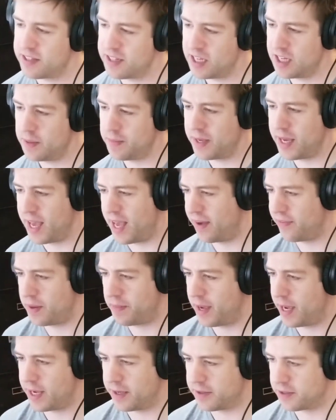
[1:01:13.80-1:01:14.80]
need to be a
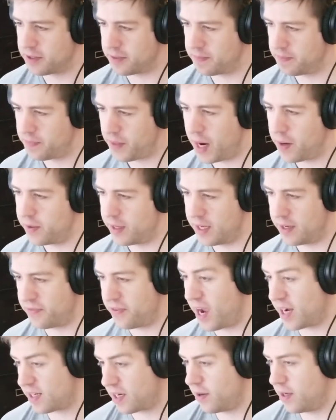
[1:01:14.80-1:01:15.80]
heavy band. In
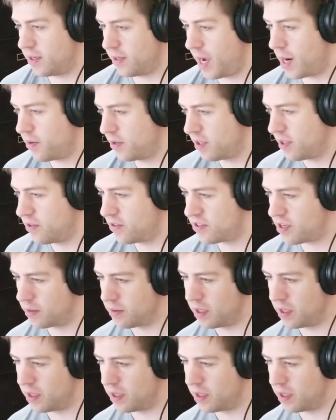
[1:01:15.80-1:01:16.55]
fact, I would use something